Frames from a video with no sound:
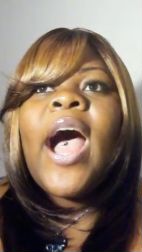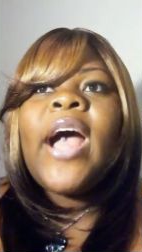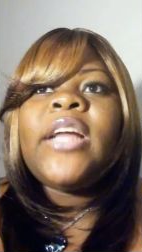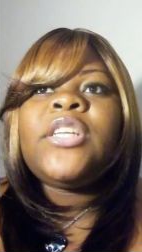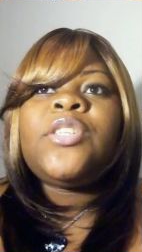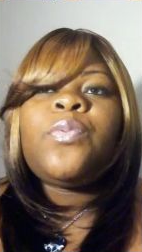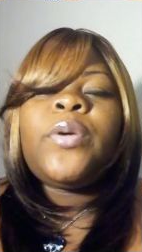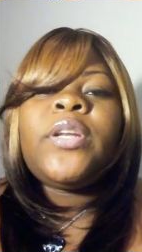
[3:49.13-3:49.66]

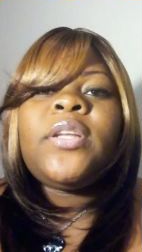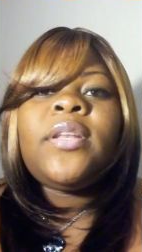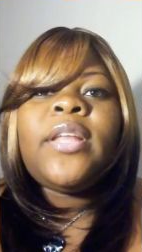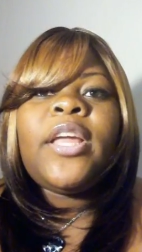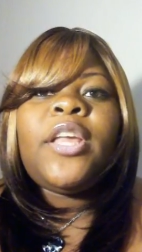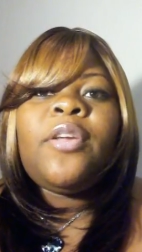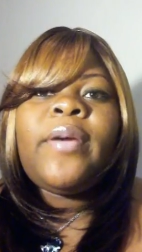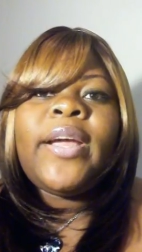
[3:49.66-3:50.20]
I just wanted to
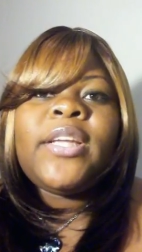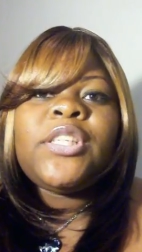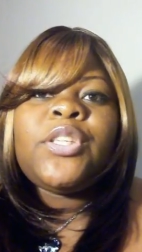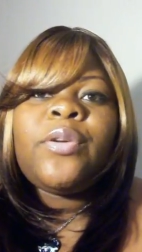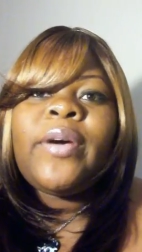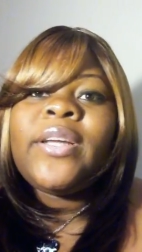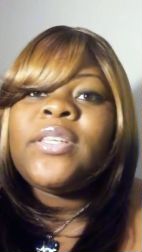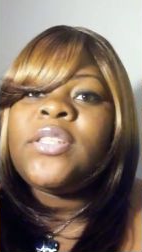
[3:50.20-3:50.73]
let you guys
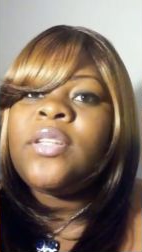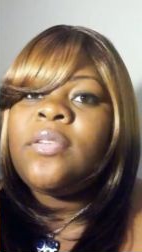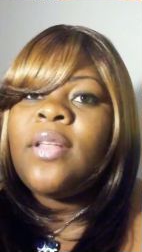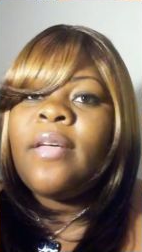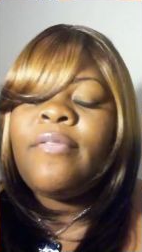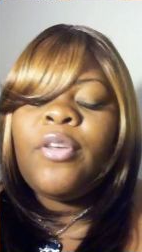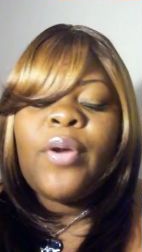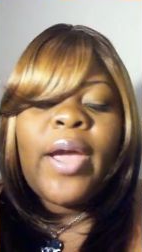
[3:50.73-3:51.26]
know I still
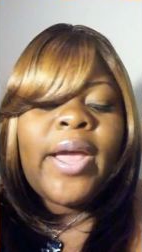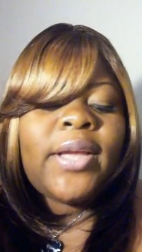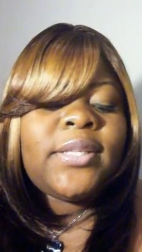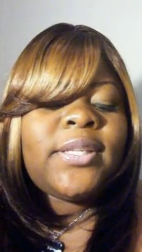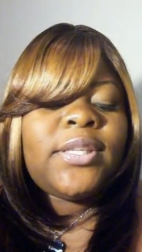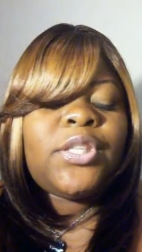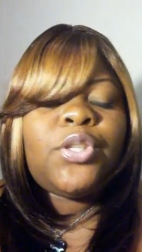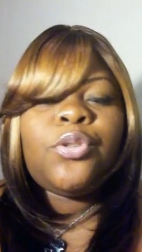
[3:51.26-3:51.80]
love you guys.
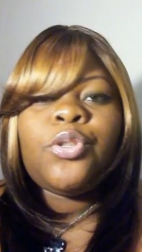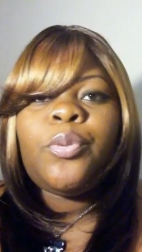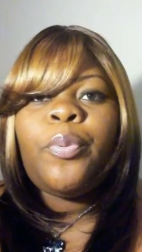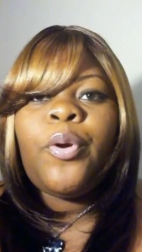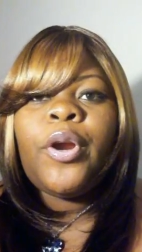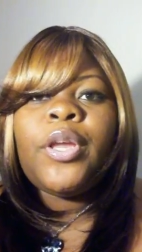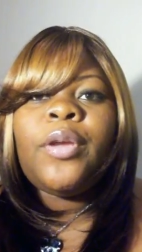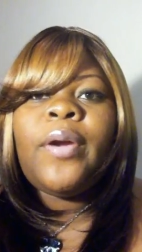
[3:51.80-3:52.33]
I still
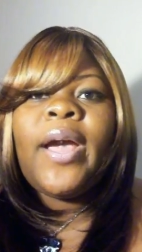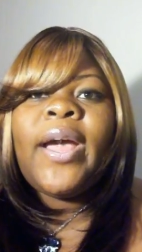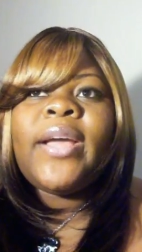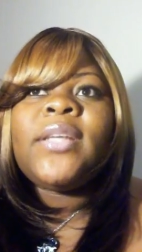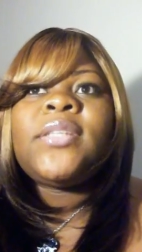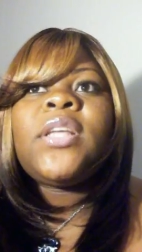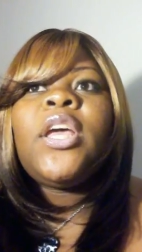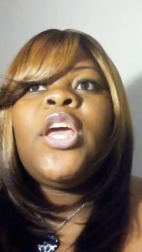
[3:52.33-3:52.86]
support you
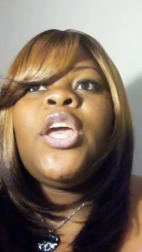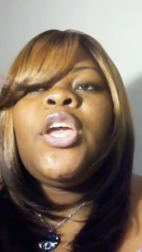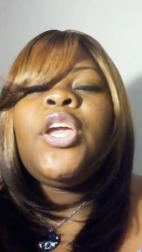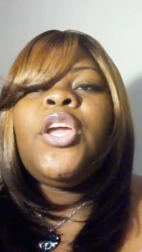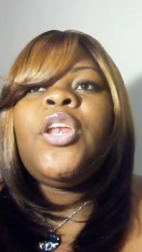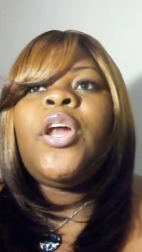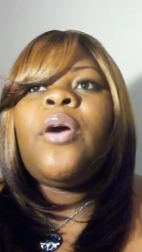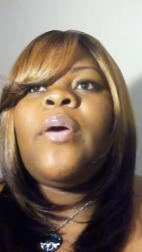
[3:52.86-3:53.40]
guys,
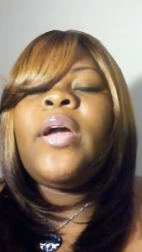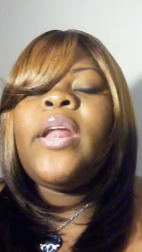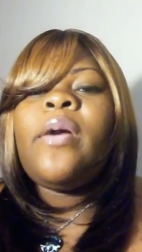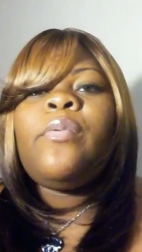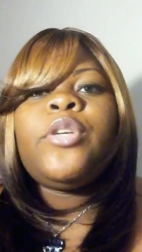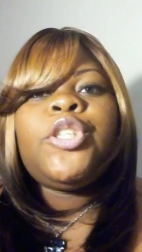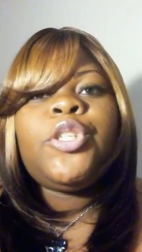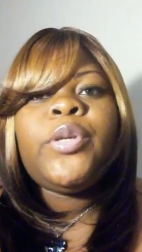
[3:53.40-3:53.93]
you know, and I
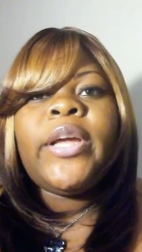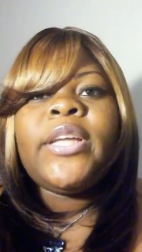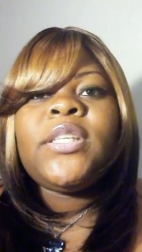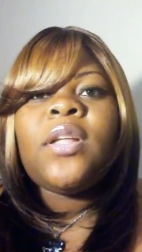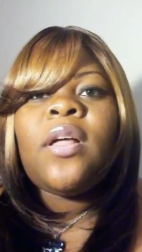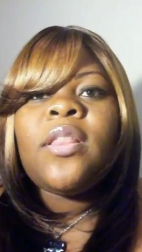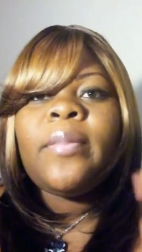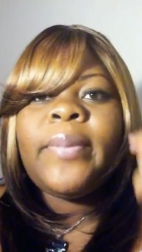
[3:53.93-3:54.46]
wish you guys
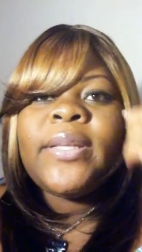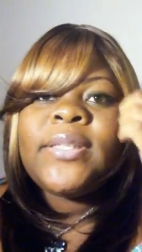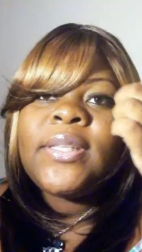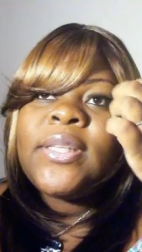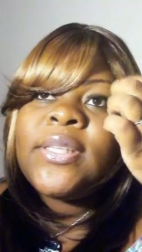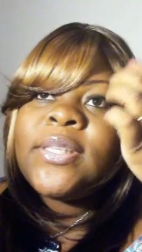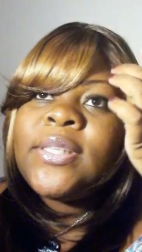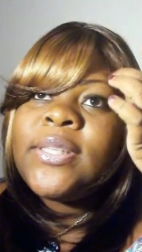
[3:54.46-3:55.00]
all the best
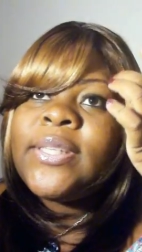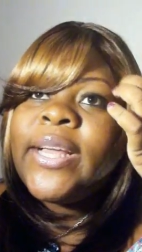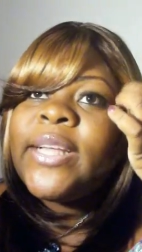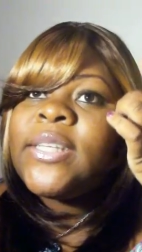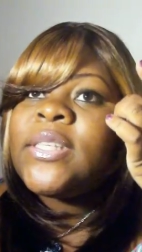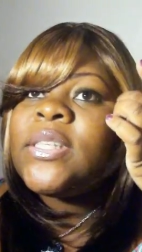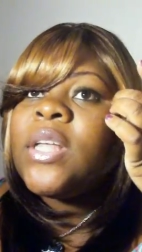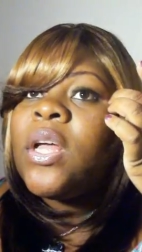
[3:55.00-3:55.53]
in the
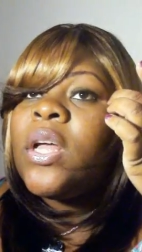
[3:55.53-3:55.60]
success.